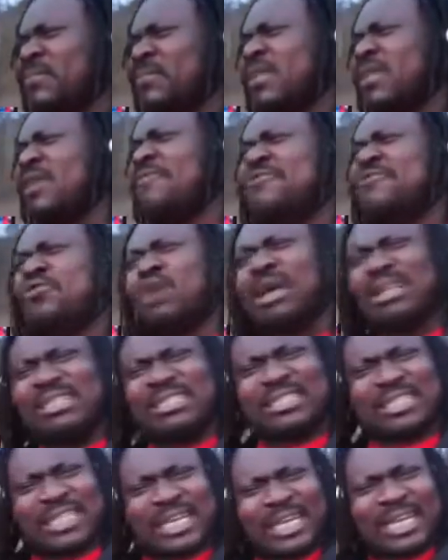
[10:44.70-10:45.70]
if you are
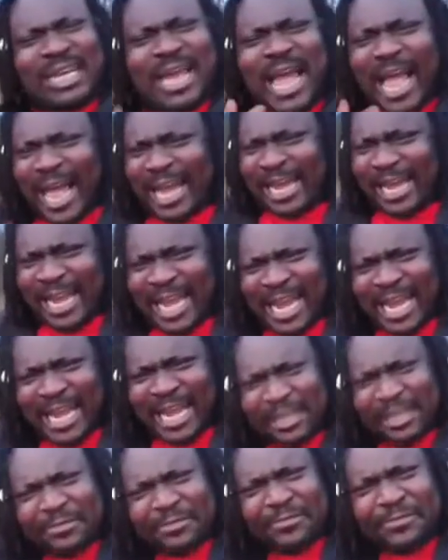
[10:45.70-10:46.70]
still
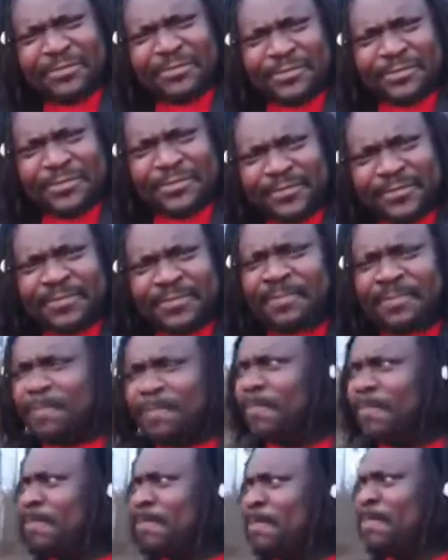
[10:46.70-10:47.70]
alive,
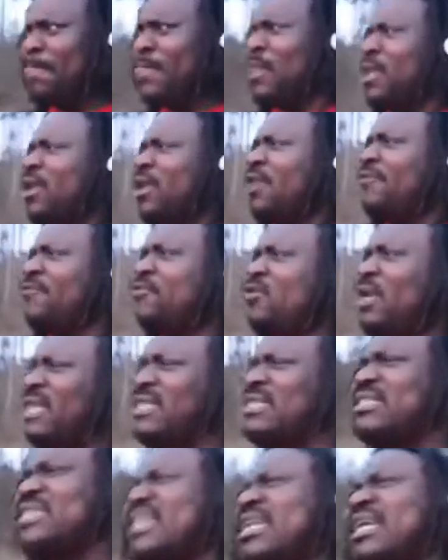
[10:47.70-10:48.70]
if you are
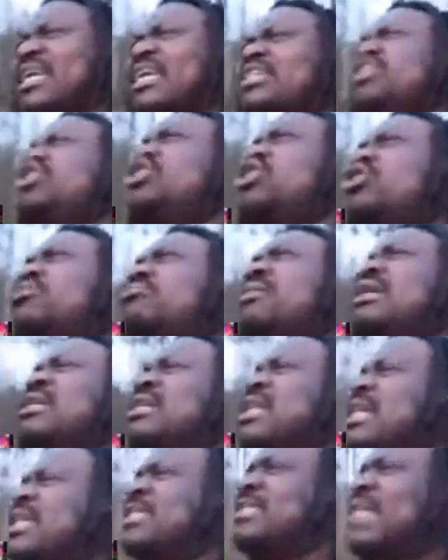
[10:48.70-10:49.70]
still a
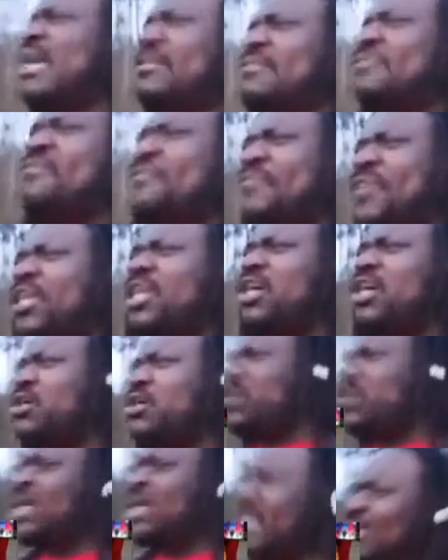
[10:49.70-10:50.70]
human that
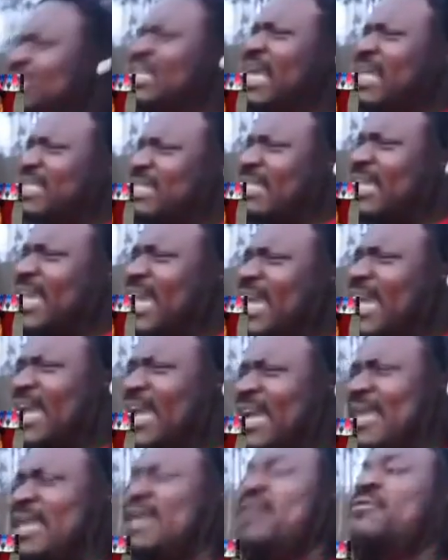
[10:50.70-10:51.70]
feel, that
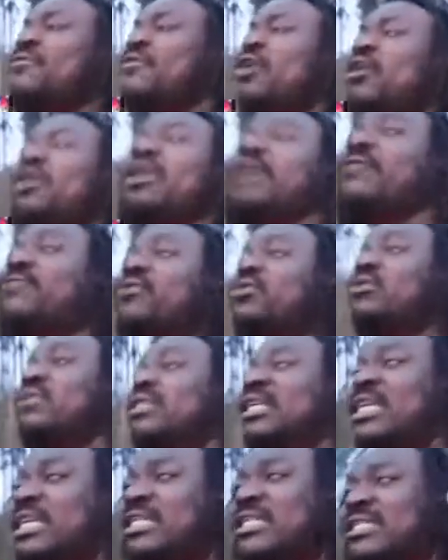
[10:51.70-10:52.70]
care for even
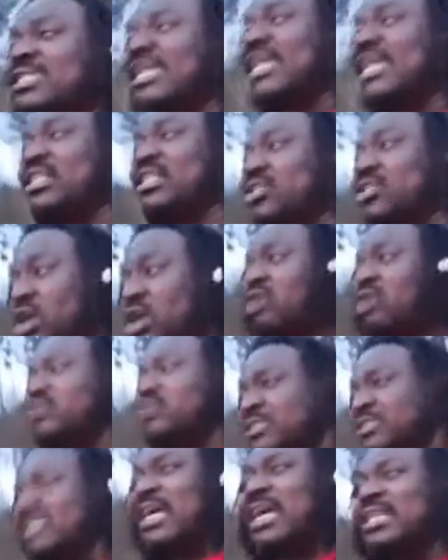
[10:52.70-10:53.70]
things that
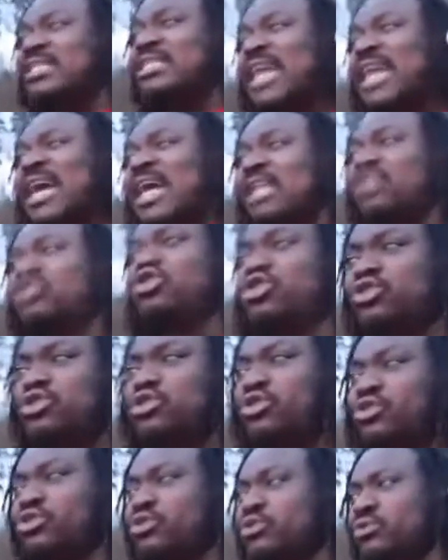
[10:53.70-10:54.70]
don't attach to
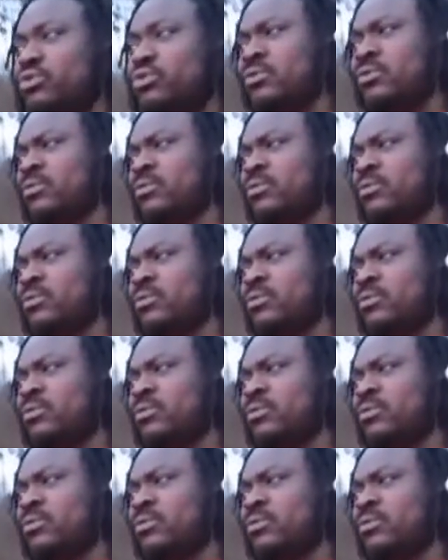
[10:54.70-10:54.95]
you,